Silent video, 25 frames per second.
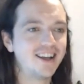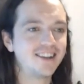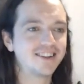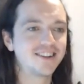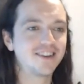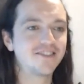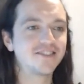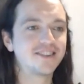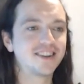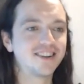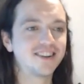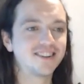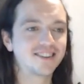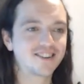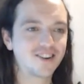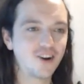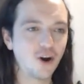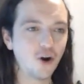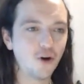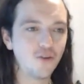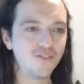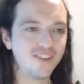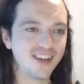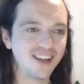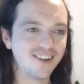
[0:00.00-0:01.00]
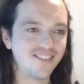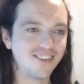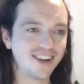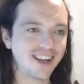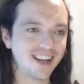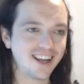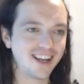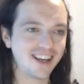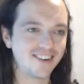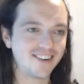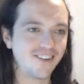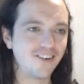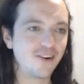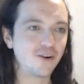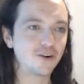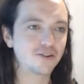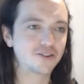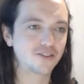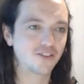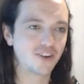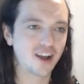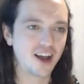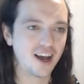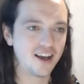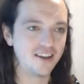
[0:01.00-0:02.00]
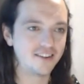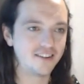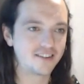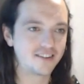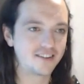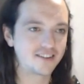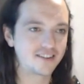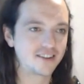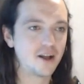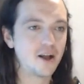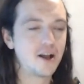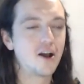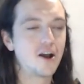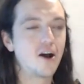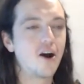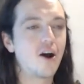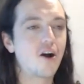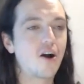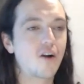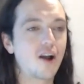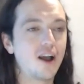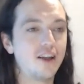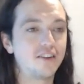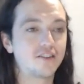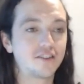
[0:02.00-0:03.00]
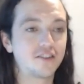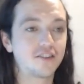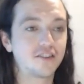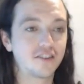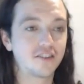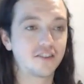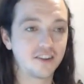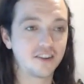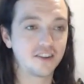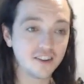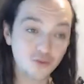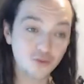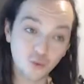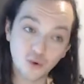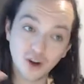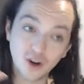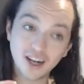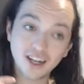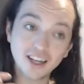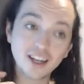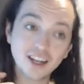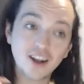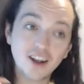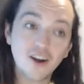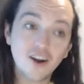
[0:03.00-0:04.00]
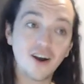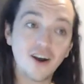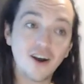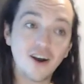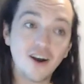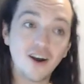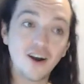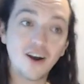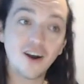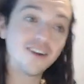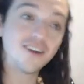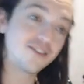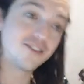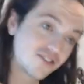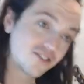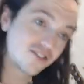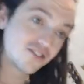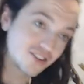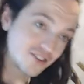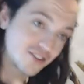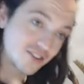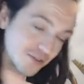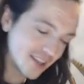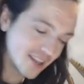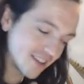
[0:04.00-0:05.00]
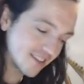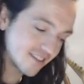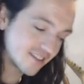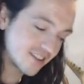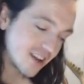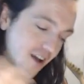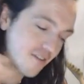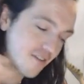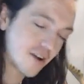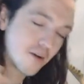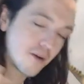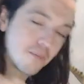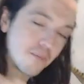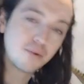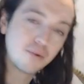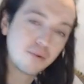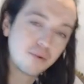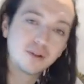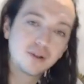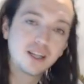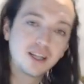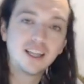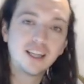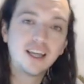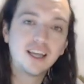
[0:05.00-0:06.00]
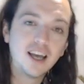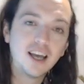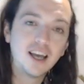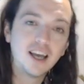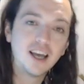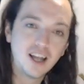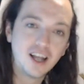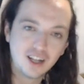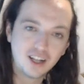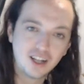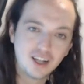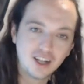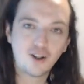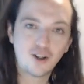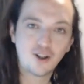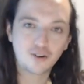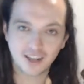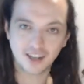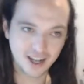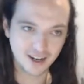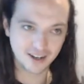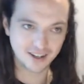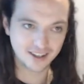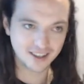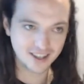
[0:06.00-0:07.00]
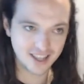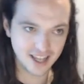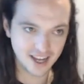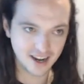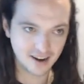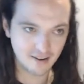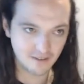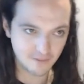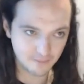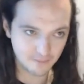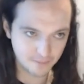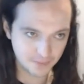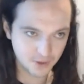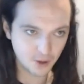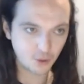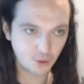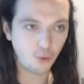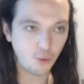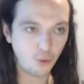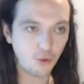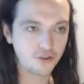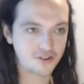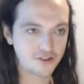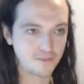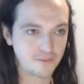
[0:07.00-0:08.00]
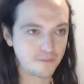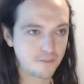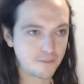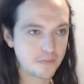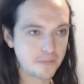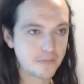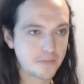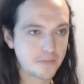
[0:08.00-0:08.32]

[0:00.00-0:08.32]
Tim says call me weird. Awesome, guys. All right. So this is really going to get this stuff completely locked in there. Awesome.